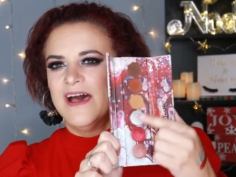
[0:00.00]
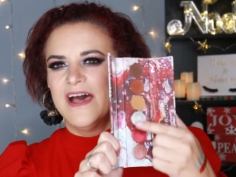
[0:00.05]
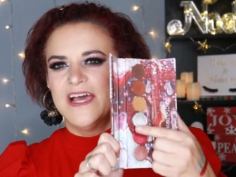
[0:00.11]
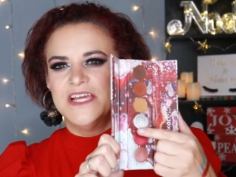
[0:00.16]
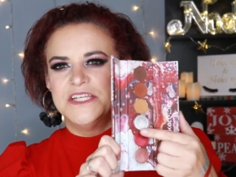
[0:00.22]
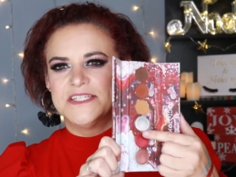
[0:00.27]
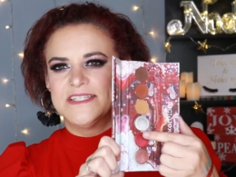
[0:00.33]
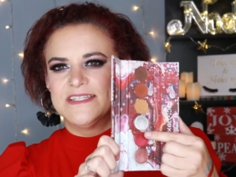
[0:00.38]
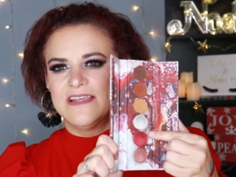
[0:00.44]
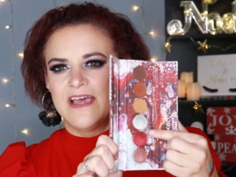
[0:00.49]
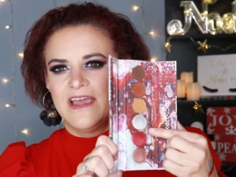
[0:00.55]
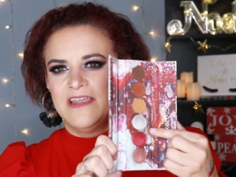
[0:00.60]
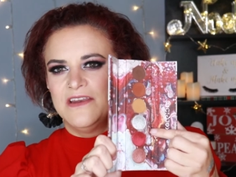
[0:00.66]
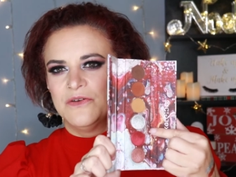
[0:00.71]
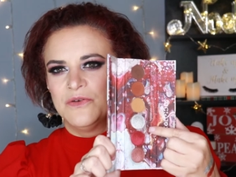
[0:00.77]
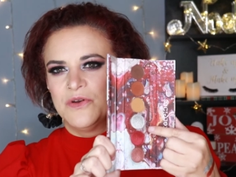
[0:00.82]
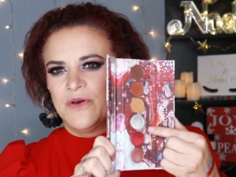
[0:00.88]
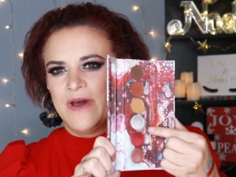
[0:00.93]
I just, I
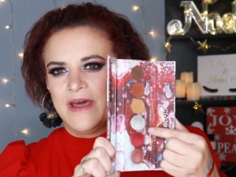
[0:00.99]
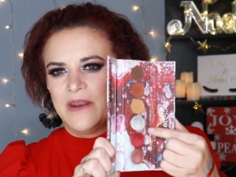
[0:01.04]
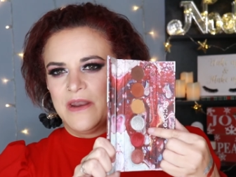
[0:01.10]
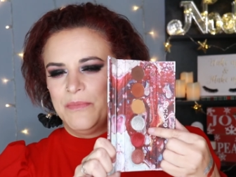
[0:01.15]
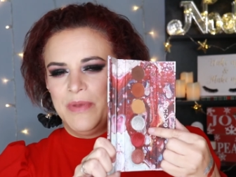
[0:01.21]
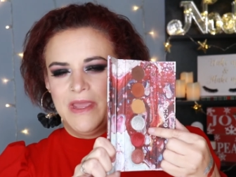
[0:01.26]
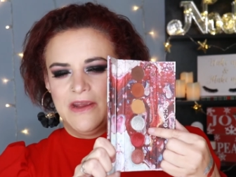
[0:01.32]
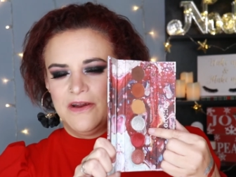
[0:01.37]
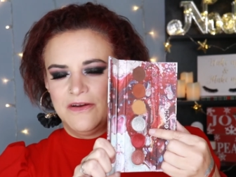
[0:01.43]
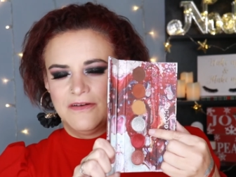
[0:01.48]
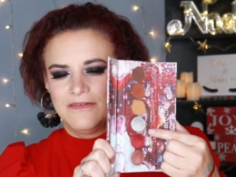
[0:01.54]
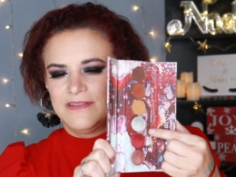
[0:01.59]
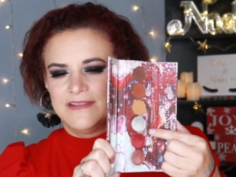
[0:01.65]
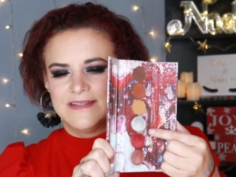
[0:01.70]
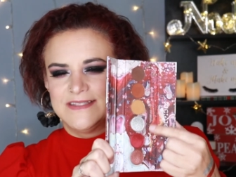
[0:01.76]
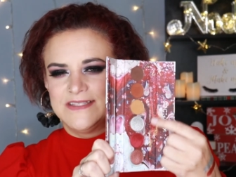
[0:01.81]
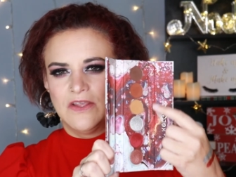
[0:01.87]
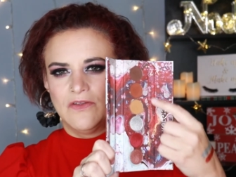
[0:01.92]
don't know how to pair
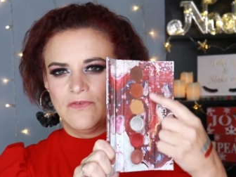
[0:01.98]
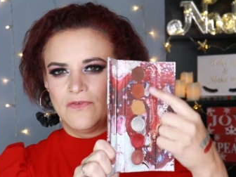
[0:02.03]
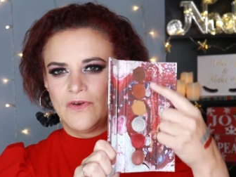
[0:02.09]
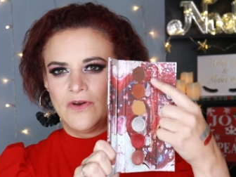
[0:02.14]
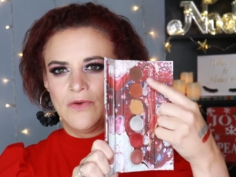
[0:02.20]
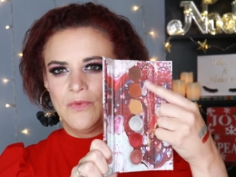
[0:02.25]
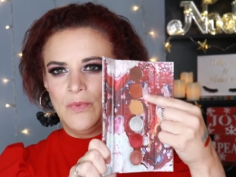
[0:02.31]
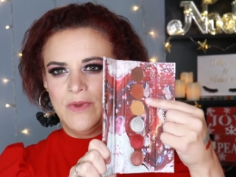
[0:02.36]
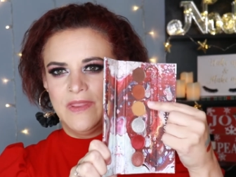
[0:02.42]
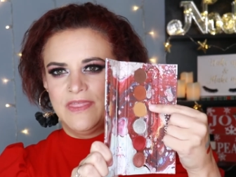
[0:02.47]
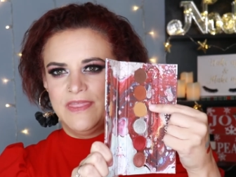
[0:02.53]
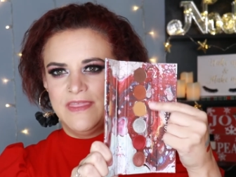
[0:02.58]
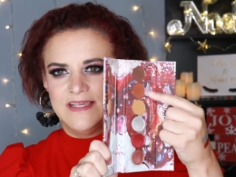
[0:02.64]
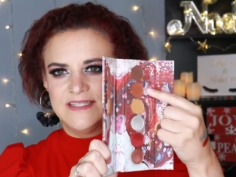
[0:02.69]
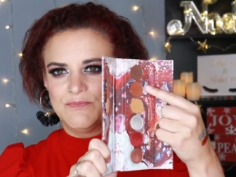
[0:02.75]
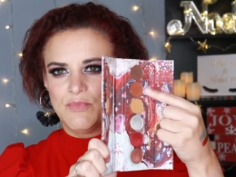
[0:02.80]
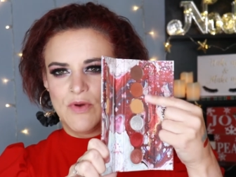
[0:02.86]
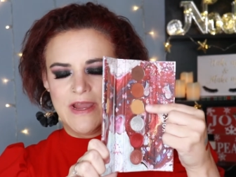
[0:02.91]
the silver with
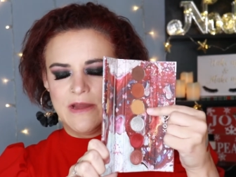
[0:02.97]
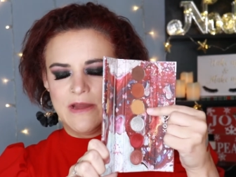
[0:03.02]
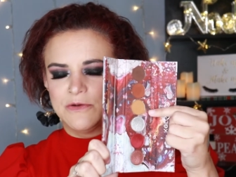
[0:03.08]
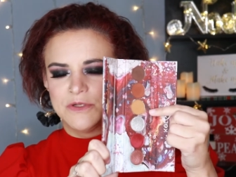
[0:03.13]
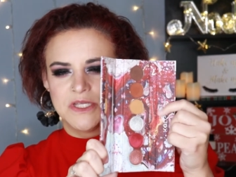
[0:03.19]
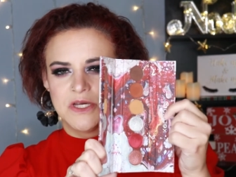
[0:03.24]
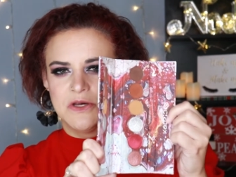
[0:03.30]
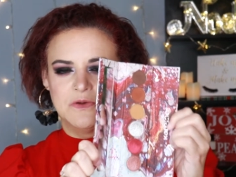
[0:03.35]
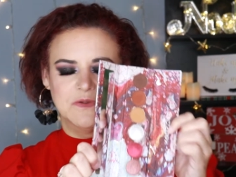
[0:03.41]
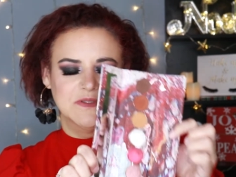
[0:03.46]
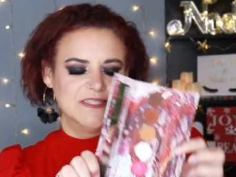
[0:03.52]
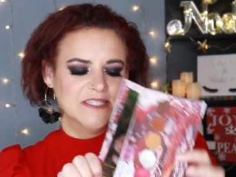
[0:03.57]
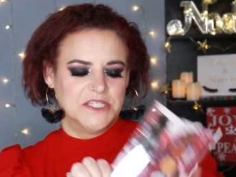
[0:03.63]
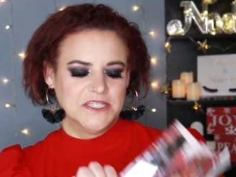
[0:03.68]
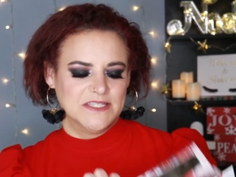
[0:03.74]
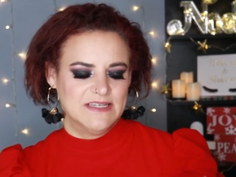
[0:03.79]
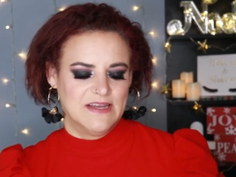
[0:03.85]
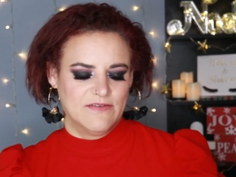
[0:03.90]
these brown tones.
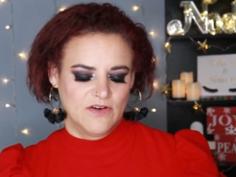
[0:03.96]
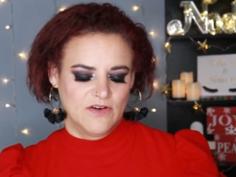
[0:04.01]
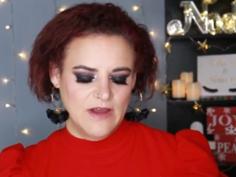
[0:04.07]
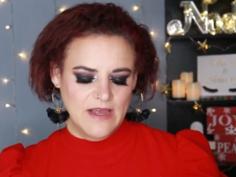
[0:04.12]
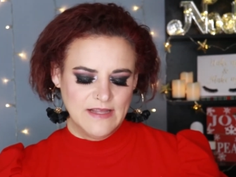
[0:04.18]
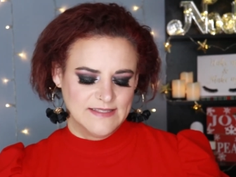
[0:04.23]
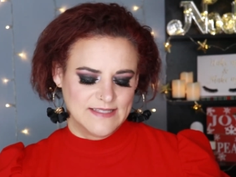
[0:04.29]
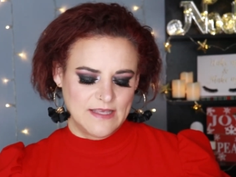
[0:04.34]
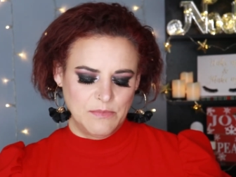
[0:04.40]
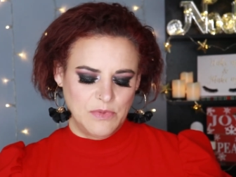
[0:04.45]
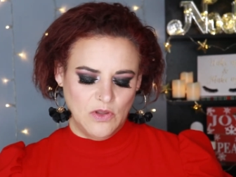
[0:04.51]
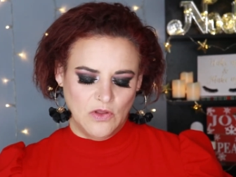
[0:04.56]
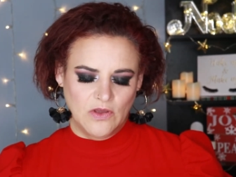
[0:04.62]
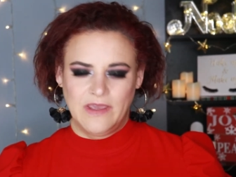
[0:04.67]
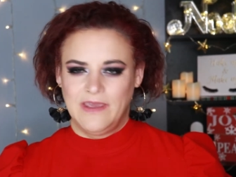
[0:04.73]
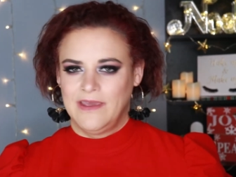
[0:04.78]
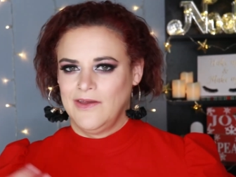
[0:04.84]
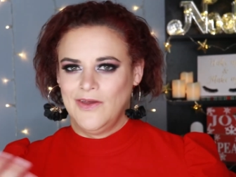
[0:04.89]
It just never ends up
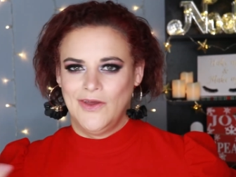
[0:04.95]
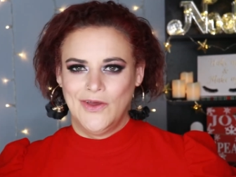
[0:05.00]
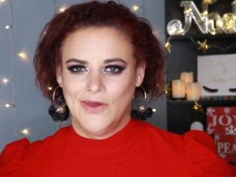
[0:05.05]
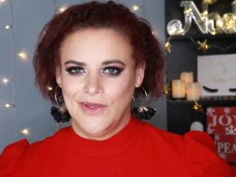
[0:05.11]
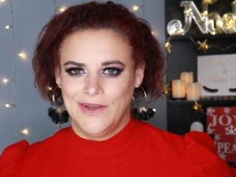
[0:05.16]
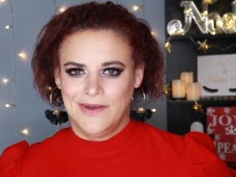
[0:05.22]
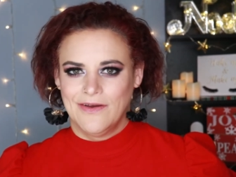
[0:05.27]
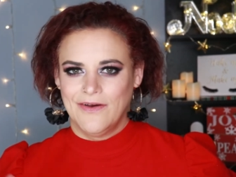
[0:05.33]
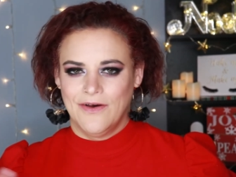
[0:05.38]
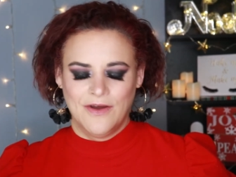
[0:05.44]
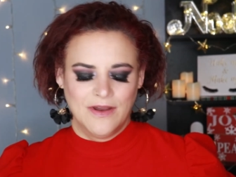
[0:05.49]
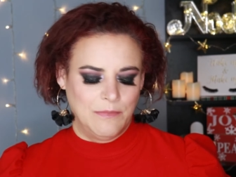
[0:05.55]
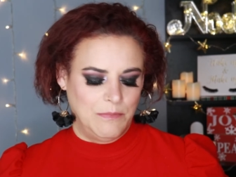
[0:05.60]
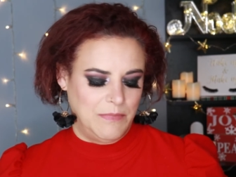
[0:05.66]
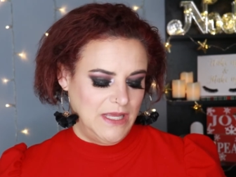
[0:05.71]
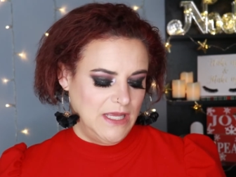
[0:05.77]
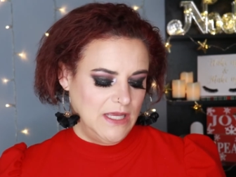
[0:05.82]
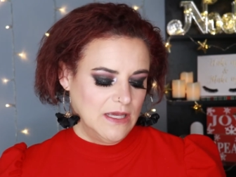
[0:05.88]
looking good
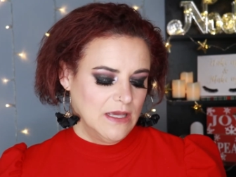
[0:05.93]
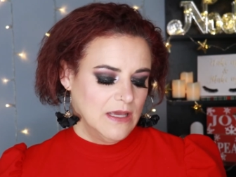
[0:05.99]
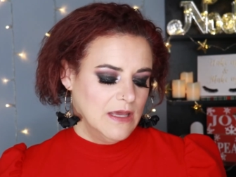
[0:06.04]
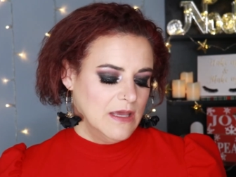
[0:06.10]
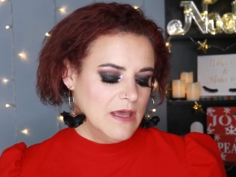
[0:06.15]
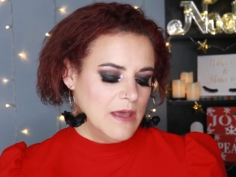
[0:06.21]
on me.